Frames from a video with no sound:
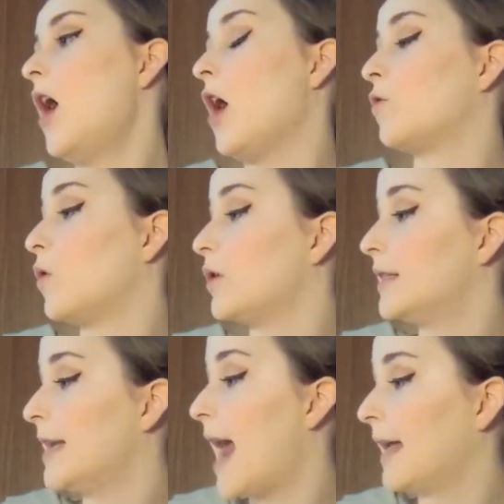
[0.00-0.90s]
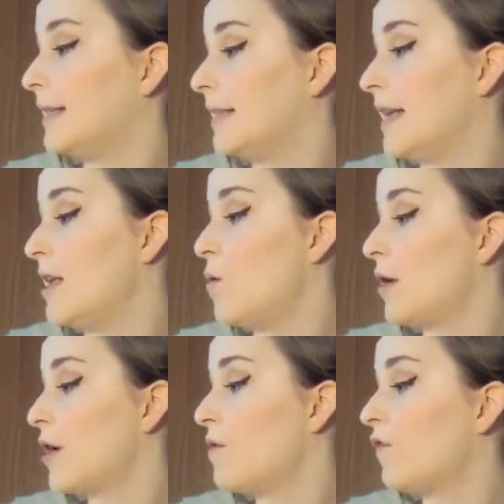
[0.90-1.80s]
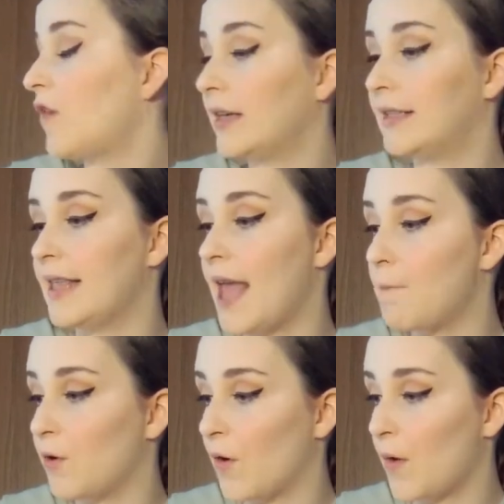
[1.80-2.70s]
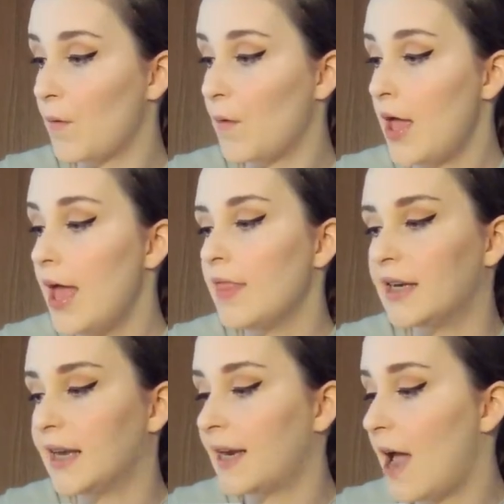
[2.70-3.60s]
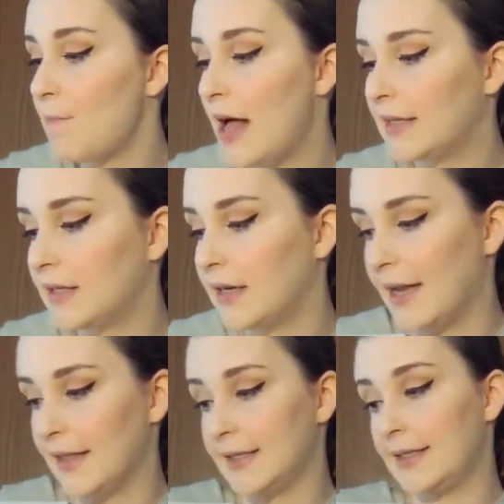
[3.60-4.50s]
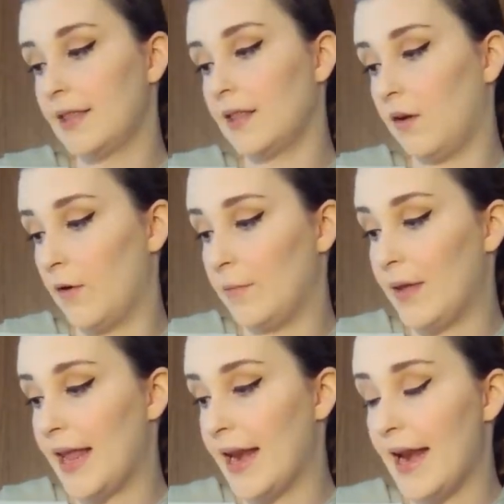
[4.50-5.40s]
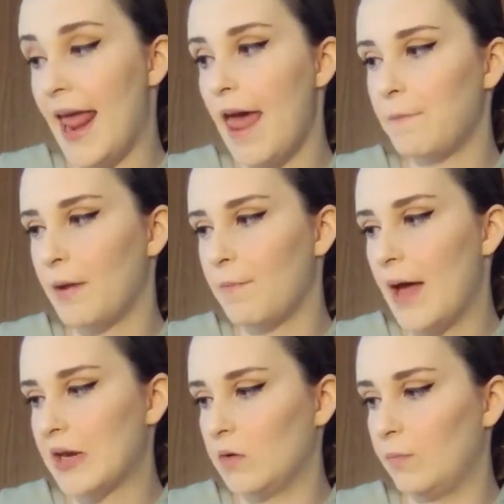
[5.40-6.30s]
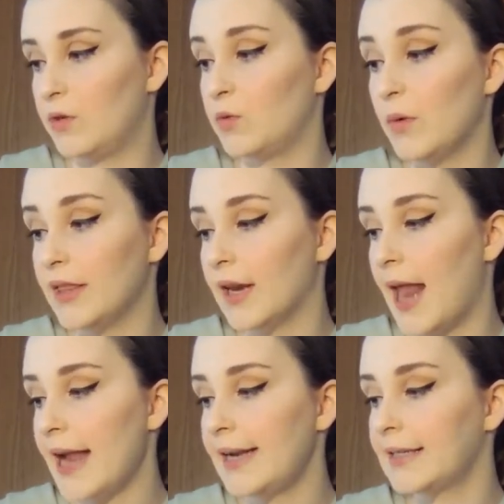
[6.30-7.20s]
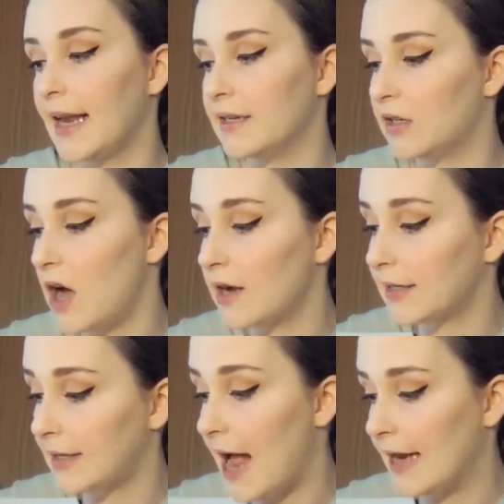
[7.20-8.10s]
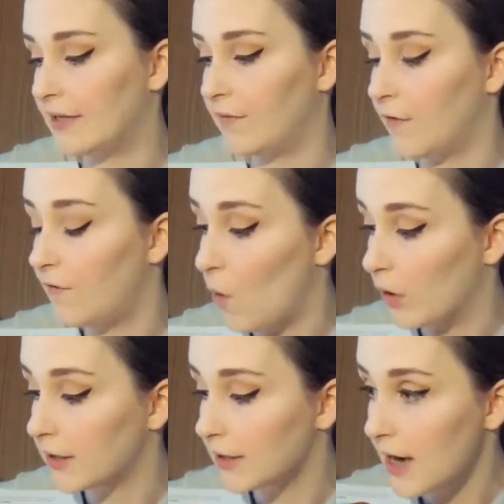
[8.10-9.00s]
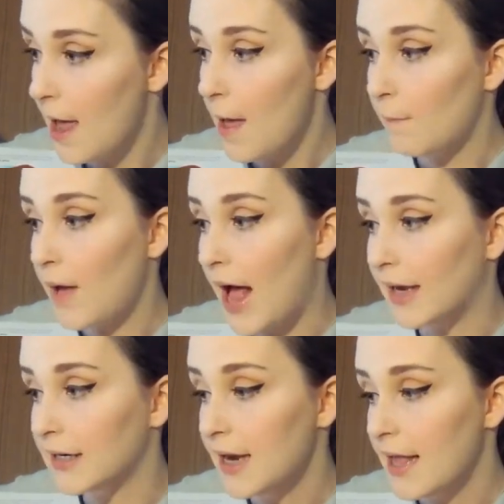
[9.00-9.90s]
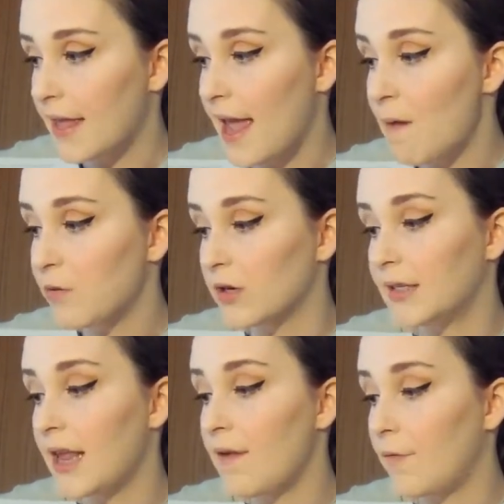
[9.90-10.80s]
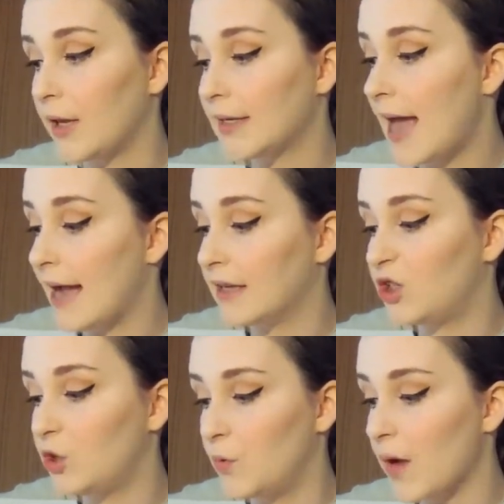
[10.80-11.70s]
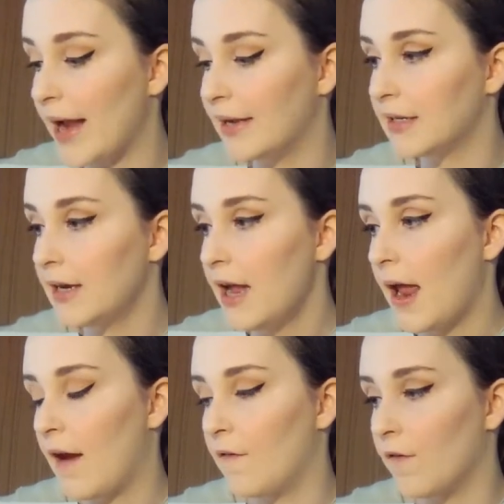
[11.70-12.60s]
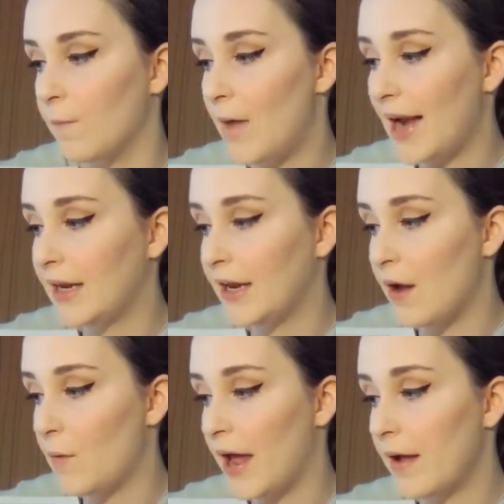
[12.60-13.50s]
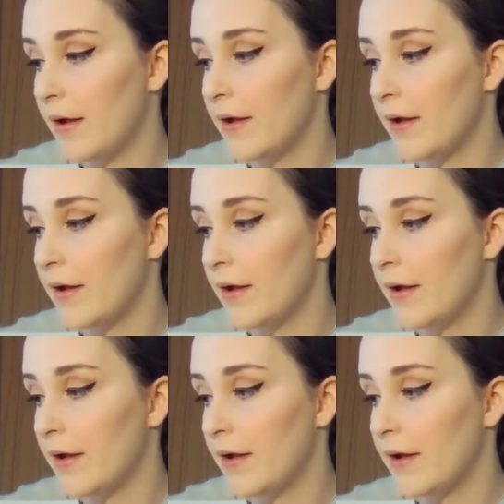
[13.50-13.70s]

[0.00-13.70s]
Across the galaxy, Yoda confronts the Emperor. The Jedi Master and the Sith Lord begin an epic battle between the light and dark sides of the Force, but the Emperor's evil attack is too great, and for mighty Yoda,